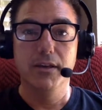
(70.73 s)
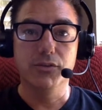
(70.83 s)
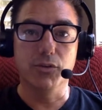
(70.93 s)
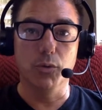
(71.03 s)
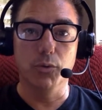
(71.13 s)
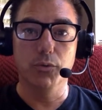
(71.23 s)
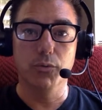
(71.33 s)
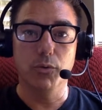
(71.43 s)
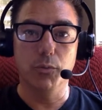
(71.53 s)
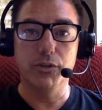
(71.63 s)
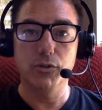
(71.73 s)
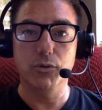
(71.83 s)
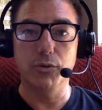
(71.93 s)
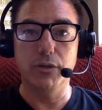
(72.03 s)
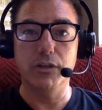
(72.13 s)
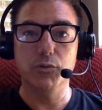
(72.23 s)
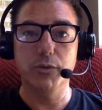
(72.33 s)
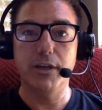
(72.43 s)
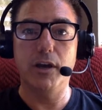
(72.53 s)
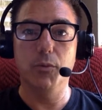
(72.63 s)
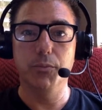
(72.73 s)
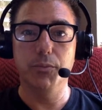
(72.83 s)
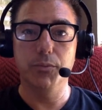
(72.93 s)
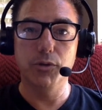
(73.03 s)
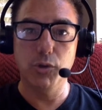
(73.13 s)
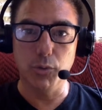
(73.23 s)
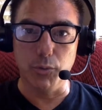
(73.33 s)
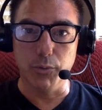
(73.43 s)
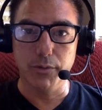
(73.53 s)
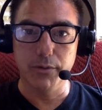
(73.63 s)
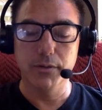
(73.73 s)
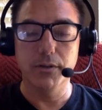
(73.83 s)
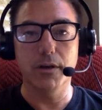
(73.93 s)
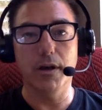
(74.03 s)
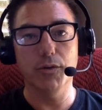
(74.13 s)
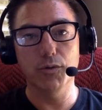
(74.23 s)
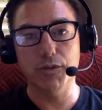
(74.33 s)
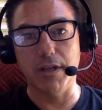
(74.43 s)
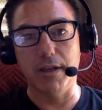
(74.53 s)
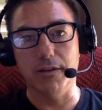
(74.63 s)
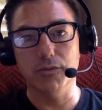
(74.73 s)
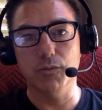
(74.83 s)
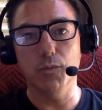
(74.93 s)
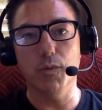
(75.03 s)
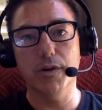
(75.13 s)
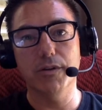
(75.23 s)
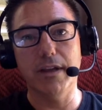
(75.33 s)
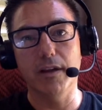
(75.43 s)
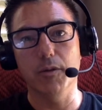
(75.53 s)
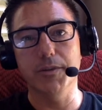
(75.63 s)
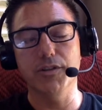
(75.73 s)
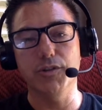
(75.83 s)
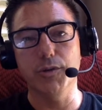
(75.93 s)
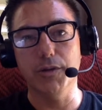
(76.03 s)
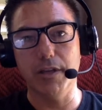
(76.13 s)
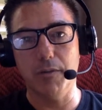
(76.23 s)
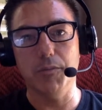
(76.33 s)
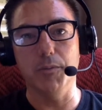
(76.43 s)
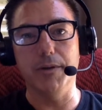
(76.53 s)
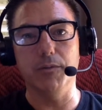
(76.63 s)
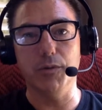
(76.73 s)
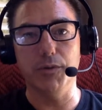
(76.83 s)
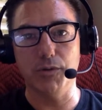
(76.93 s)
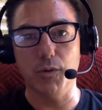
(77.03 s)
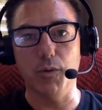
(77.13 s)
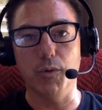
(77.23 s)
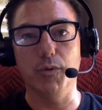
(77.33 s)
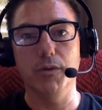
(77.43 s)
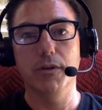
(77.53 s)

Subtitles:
So what we do is we help you understand what are the elements that you can implement with Zoho